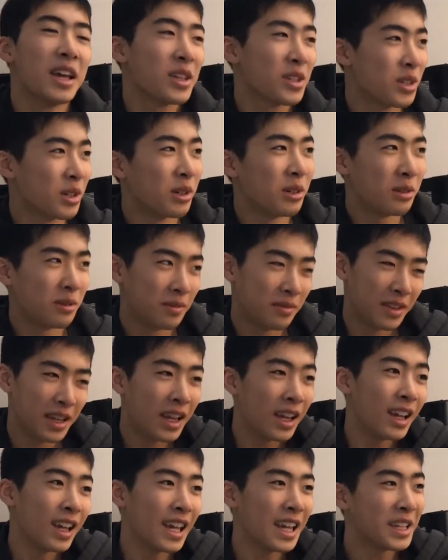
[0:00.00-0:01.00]
So
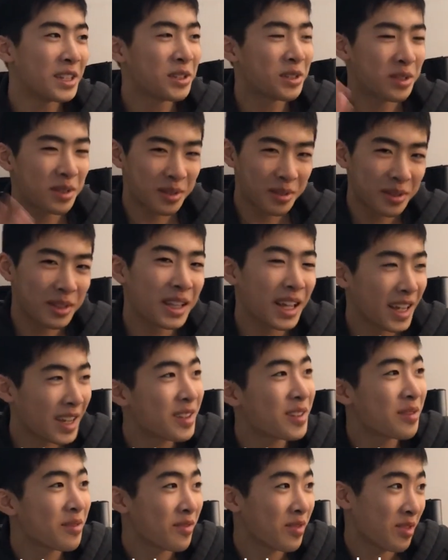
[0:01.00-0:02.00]
it's like
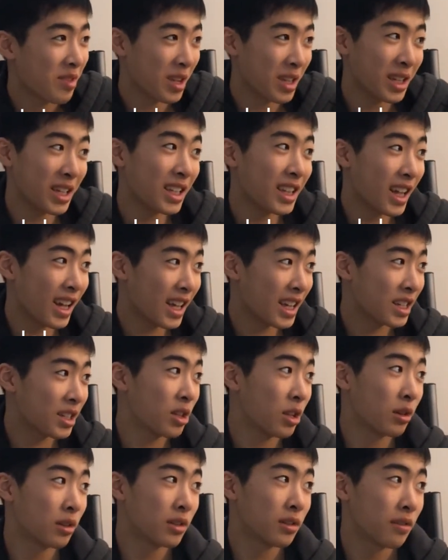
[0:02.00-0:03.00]
really nice,
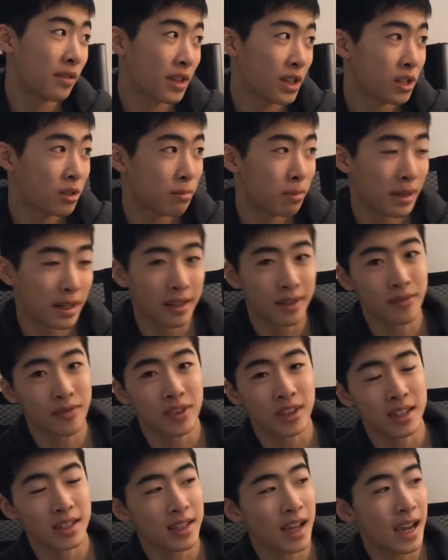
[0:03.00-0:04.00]
those fish, but
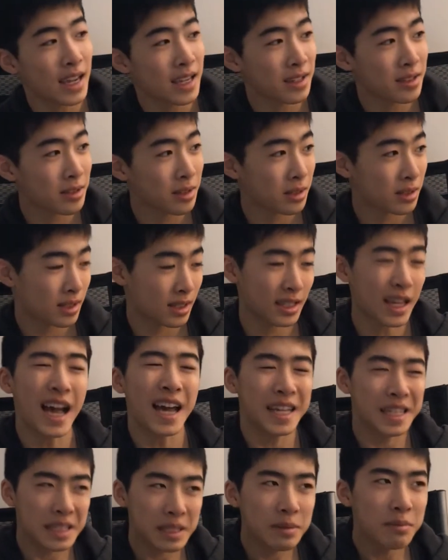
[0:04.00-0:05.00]

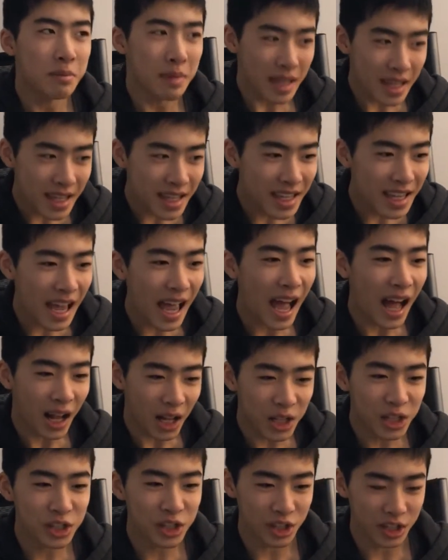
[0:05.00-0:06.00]
Siamese
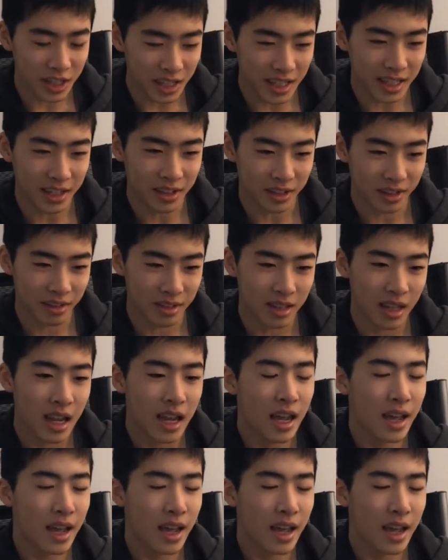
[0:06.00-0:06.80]
algae eaters,